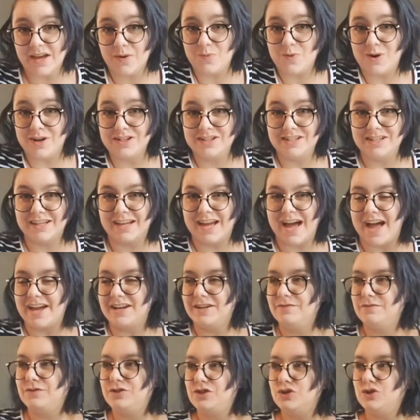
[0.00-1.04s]
one to
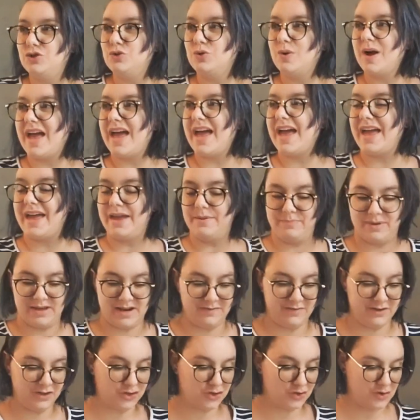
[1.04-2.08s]
kind of do a bit
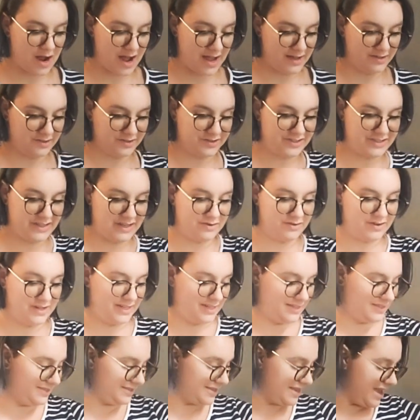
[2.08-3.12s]
of a trial
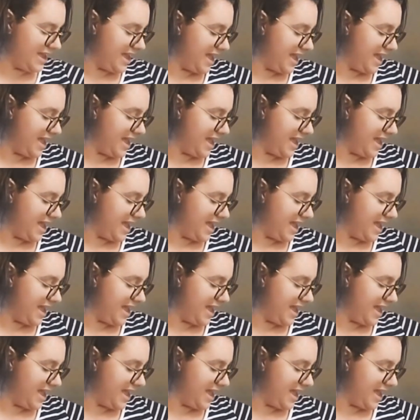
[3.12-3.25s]
series,